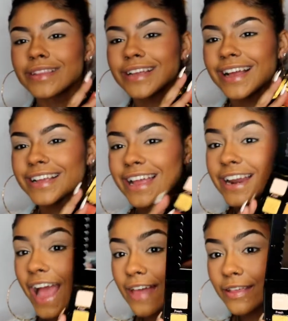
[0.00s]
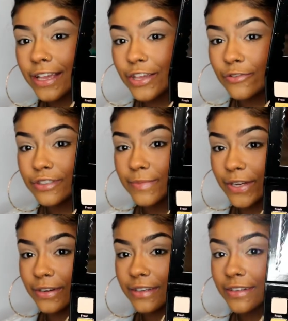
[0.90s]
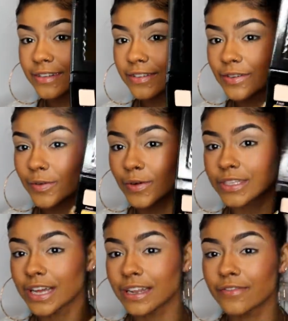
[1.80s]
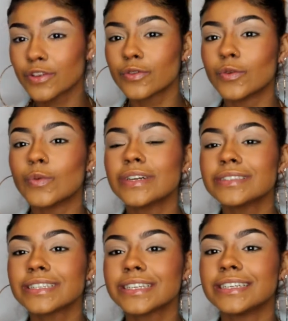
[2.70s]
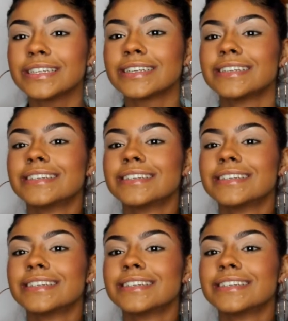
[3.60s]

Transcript: thing, I, and it has a huge mirror, which I love too. The one thing,